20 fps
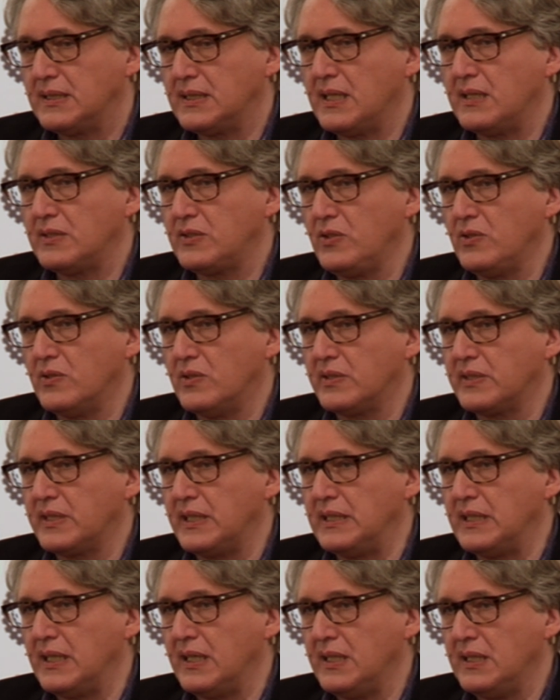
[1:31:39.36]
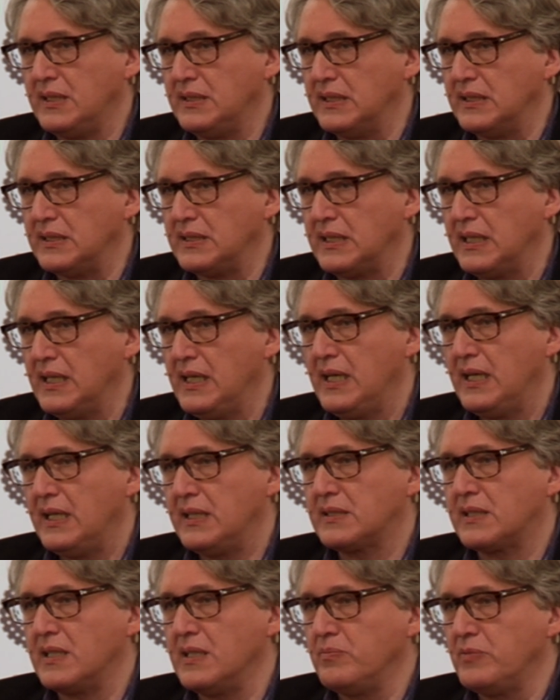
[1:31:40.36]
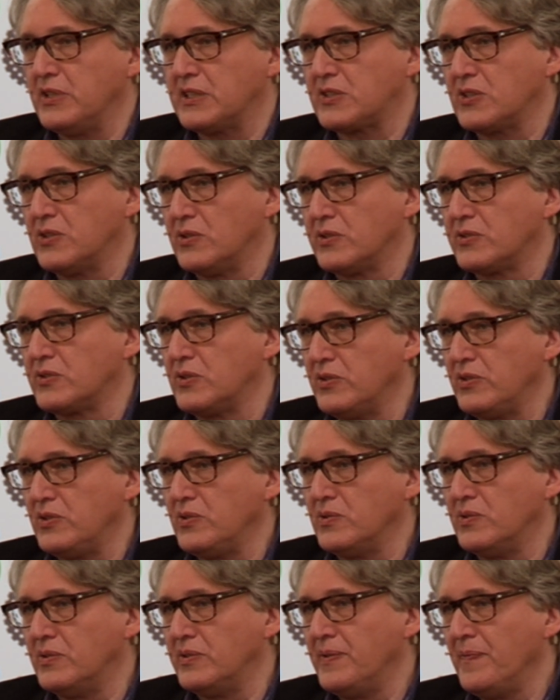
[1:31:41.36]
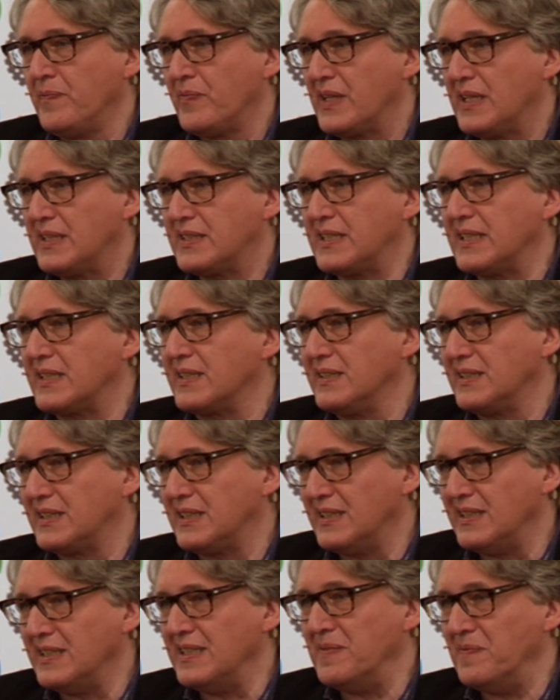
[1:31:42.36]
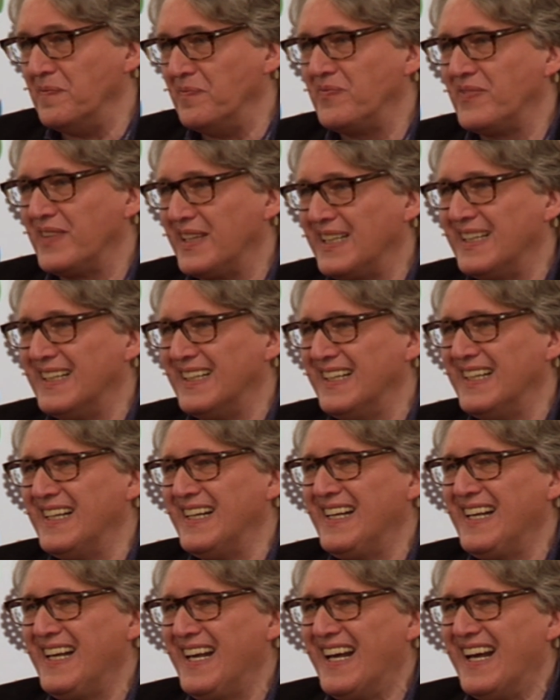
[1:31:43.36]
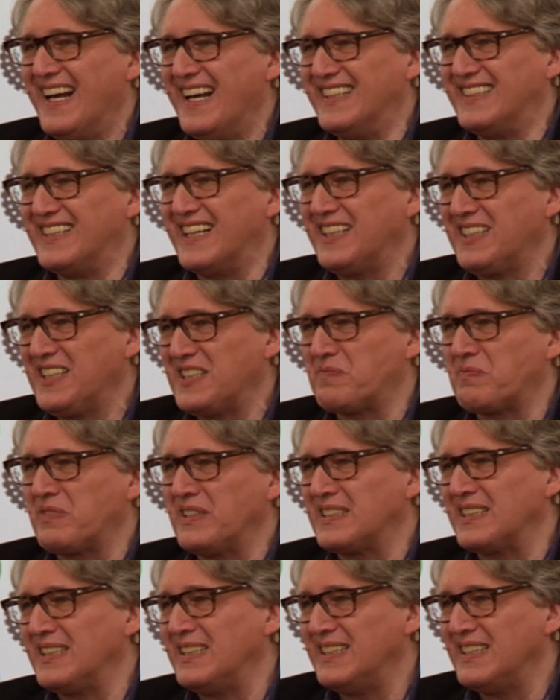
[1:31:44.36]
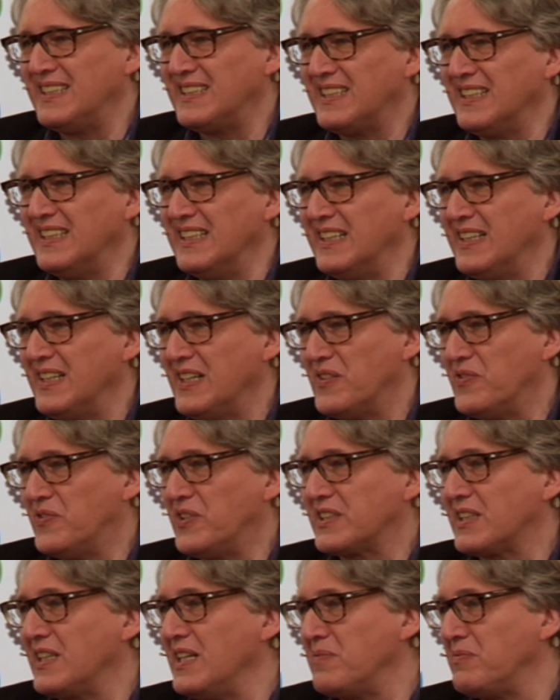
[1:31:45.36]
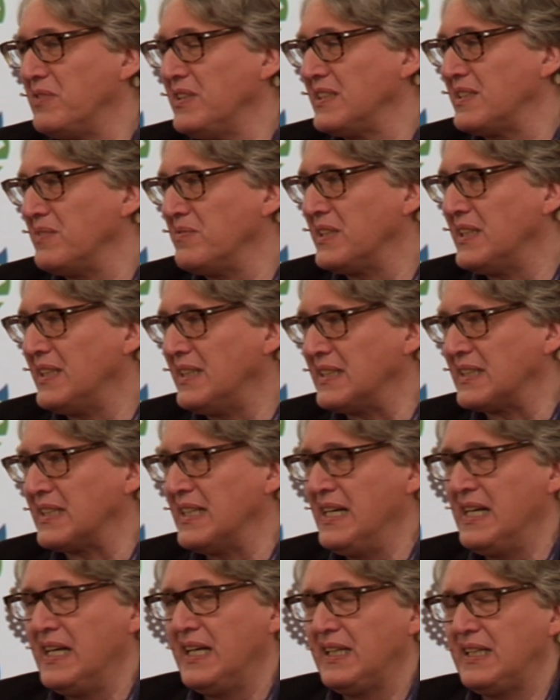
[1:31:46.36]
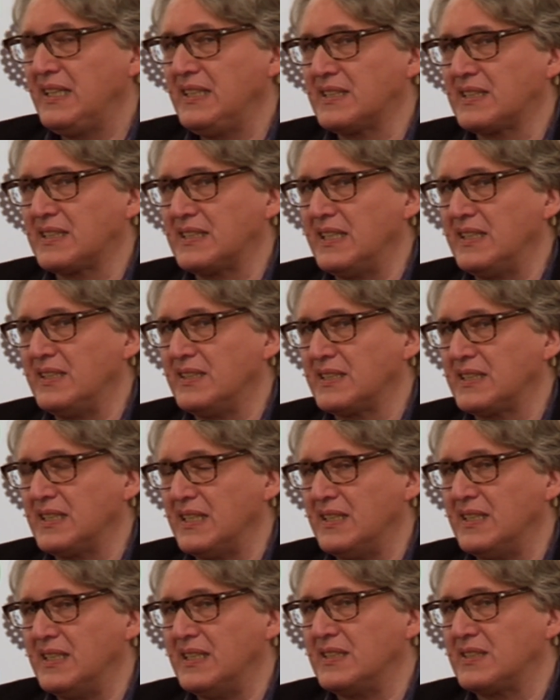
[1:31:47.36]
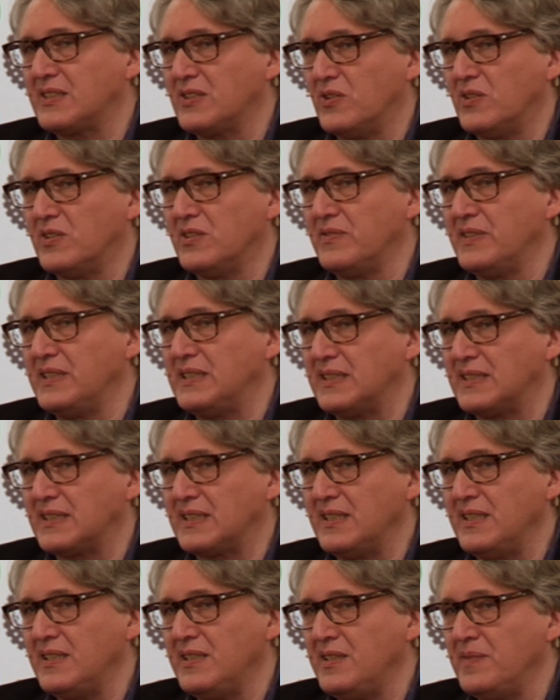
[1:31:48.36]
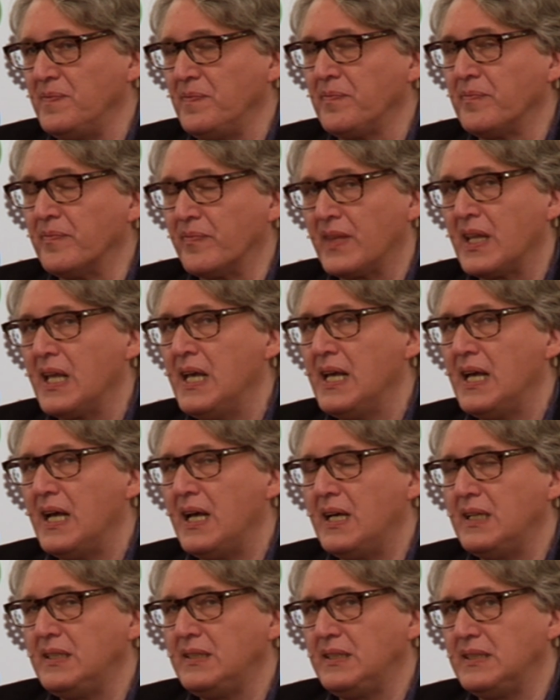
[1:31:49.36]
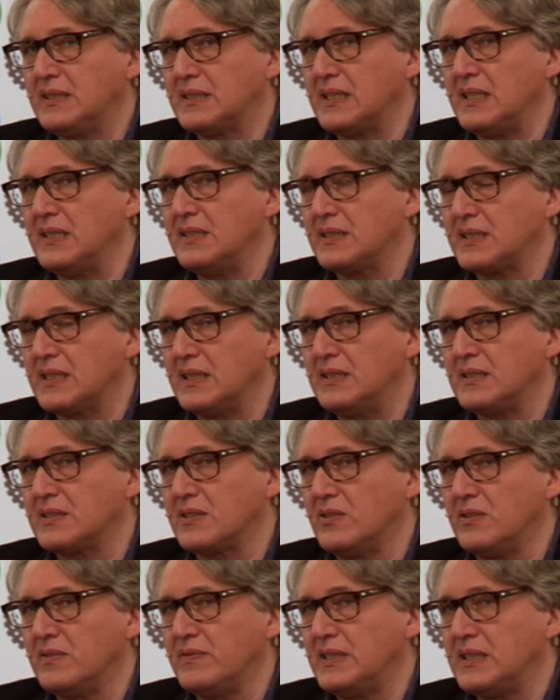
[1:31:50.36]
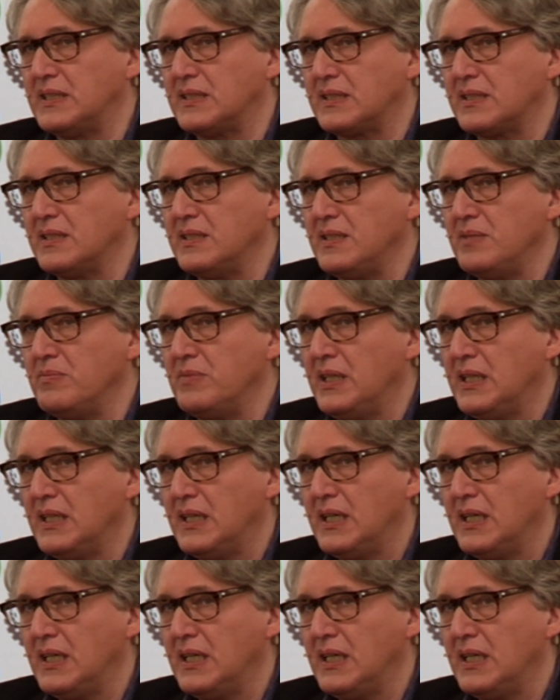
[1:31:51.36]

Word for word: that you already had it, it can be sold to you second time. Yeah? And that is precisely what capitalism does. He sells us always the same, and he sells us always the same